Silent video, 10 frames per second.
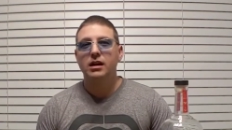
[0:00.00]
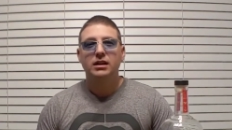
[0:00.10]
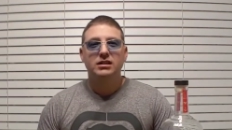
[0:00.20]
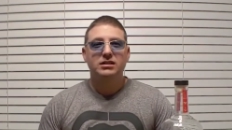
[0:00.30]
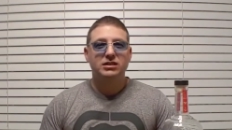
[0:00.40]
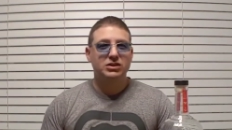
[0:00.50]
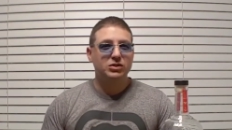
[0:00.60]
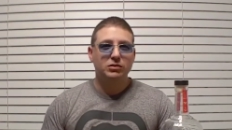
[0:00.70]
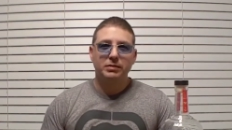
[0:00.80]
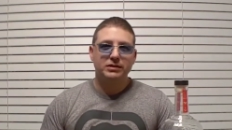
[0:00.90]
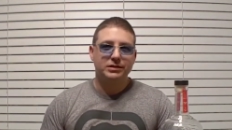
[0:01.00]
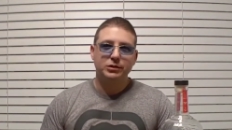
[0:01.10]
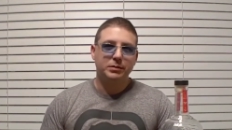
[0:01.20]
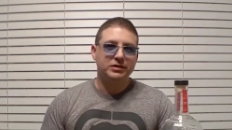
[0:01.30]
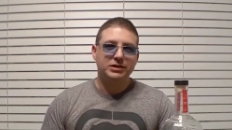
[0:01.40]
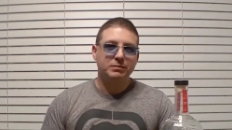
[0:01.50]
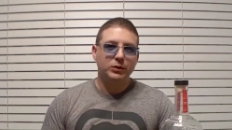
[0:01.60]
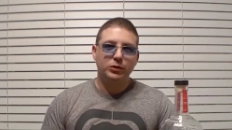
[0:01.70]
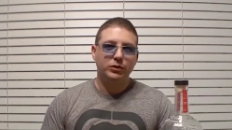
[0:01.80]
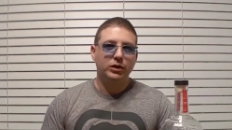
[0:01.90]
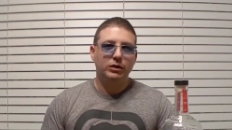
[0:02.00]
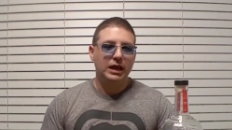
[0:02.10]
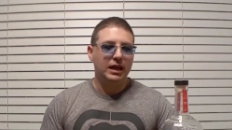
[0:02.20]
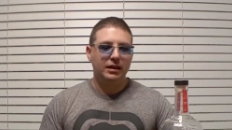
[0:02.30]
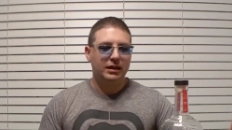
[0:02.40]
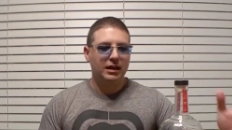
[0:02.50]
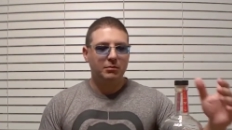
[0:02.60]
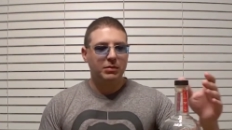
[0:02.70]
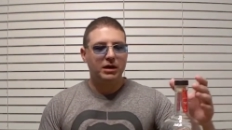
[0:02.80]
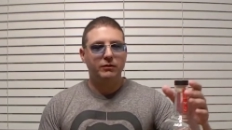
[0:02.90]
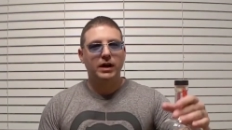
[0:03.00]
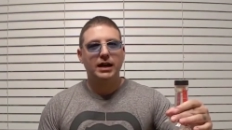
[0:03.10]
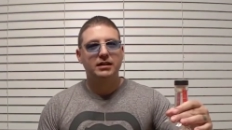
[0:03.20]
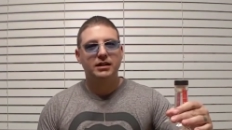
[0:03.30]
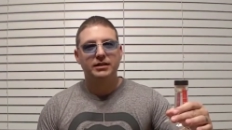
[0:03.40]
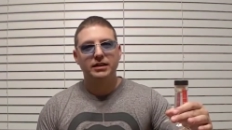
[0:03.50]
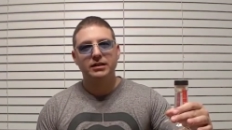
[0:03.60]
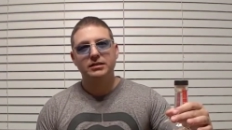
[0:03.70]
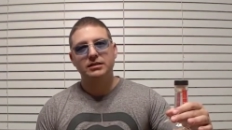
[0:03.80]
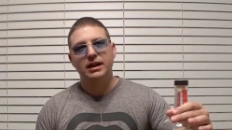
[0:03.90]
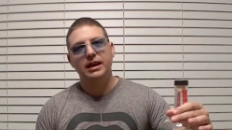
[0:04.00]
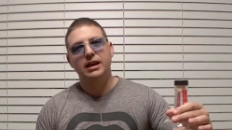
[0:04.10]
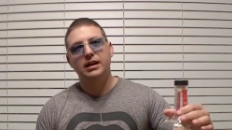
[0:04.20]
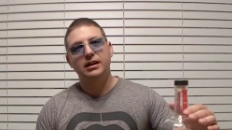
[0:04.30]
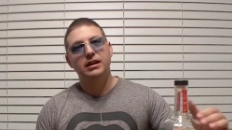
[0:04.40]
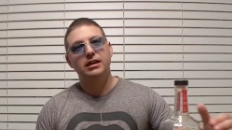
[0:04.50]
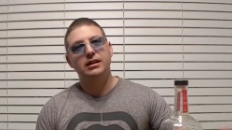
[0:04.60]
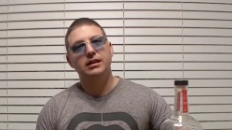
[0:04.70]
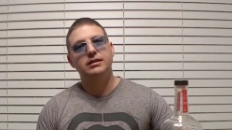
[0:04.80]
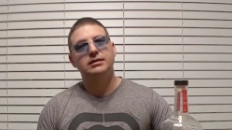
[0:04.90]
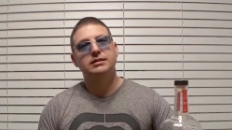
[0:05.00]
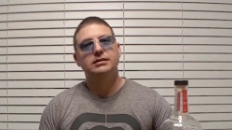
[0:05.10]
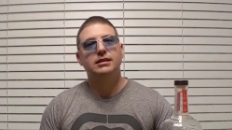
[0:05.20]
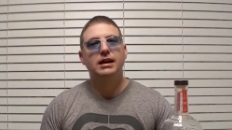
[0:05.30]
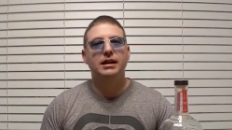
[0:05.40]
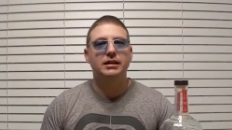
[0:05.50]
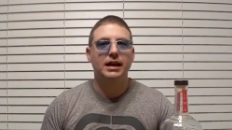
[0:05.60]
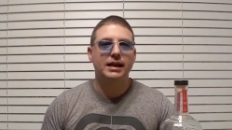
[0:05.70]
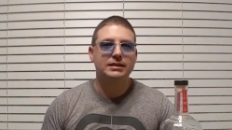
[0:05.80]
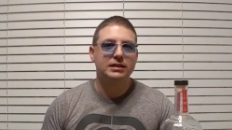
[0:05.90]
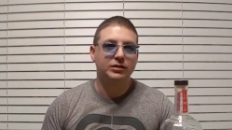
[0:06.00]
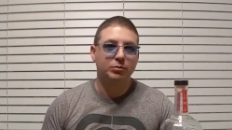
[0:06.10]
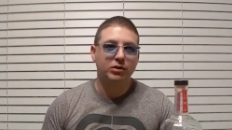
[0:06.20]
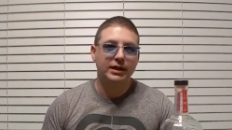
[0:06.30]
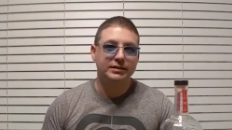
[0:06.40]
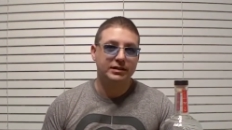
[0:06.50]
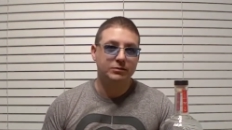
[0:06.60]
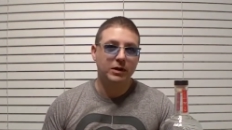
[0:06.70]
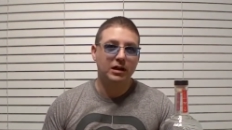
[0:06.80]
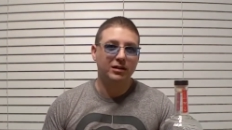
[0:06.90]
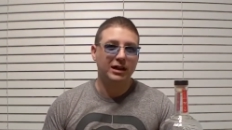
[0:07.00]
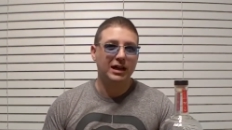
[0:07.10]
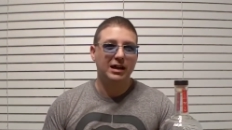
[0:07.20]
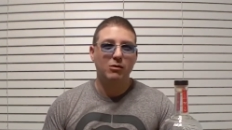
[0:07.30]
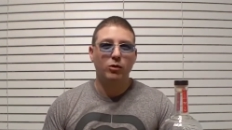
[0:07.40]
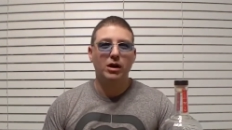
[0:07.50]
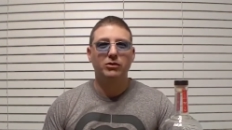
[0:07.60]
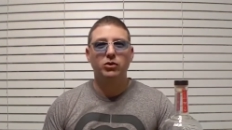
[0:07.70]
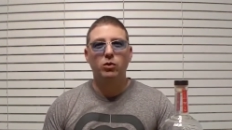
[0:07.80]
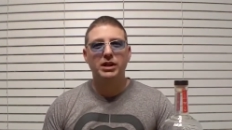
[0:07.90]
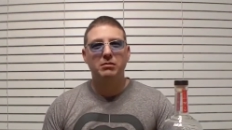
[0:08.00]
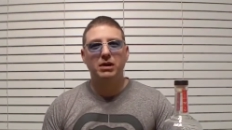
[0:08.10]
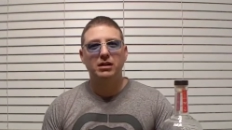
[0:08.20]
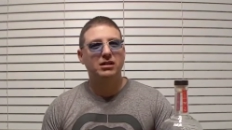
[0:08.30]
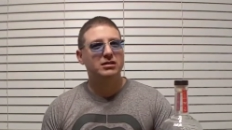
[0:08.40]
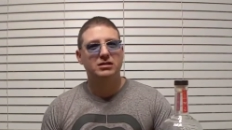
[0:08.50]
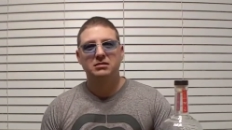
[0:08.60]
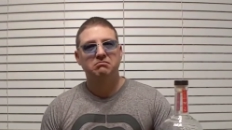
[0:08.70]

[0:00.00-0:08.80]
Super, super smooth. You can't get better vodka than this, and it has got an excellent price as well at around $20.